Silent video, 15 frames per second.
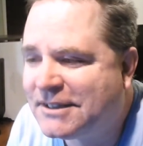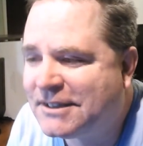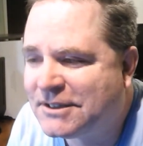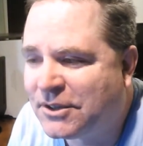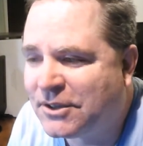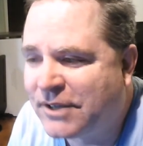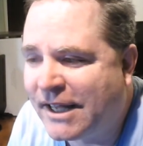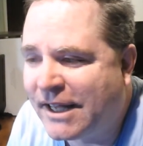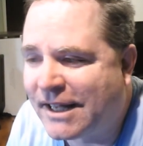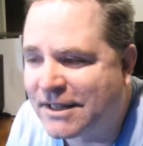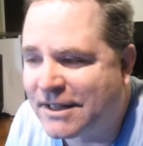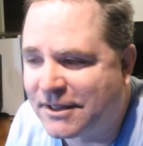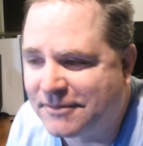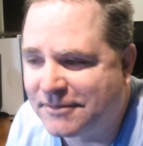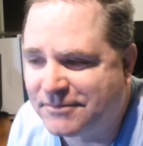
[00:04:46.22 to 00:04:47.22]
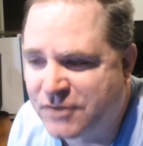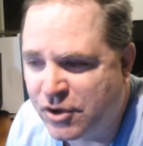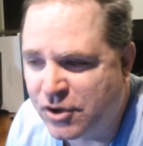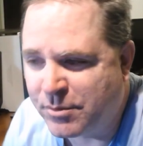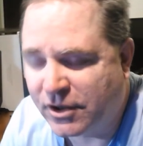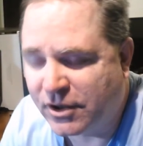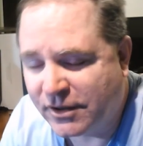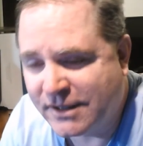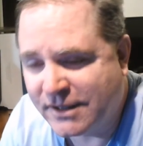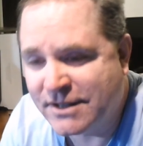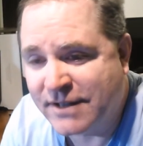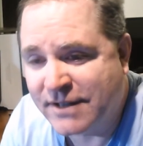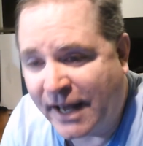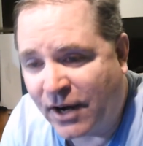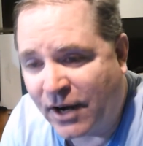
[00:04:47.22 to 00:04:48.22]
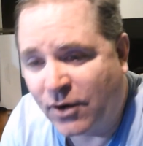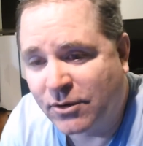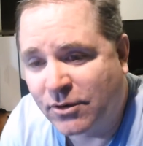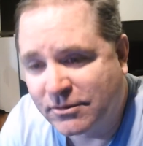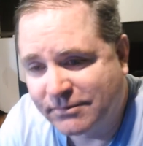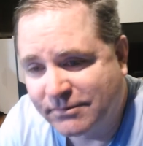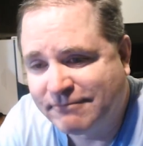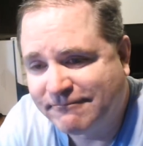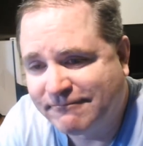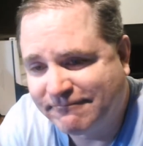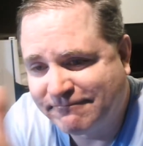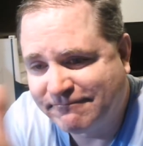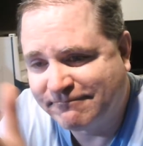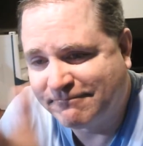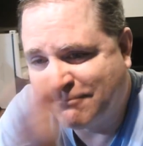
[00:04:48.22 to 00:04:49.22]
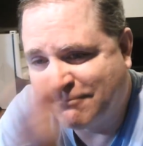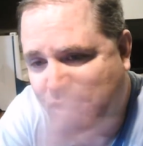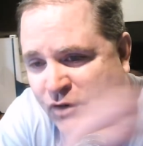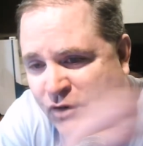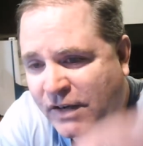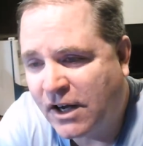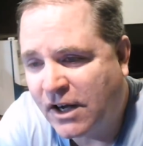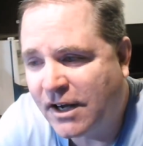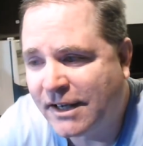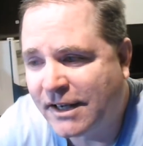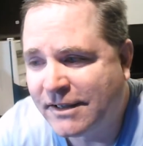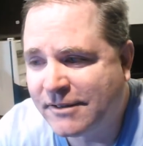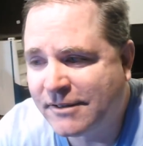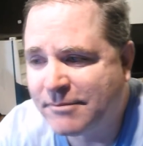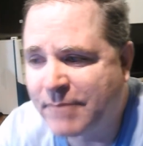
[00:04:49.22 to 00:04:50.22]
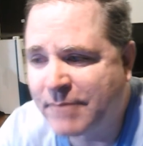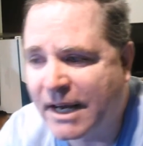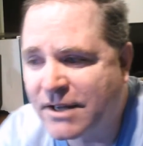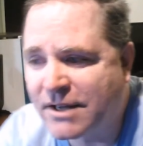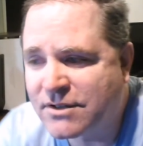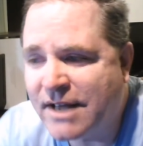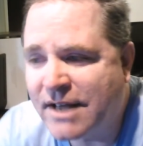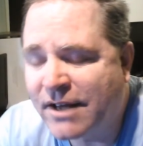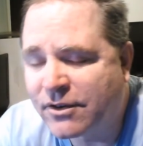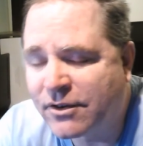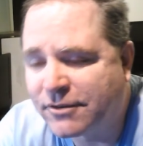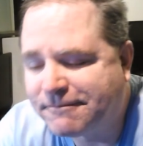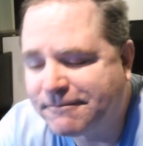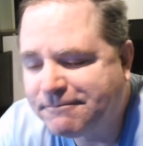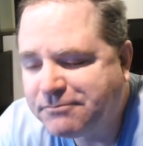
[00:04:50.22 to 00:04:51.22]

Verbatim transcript: so yeah, Jupiter is now moving on past Saturn.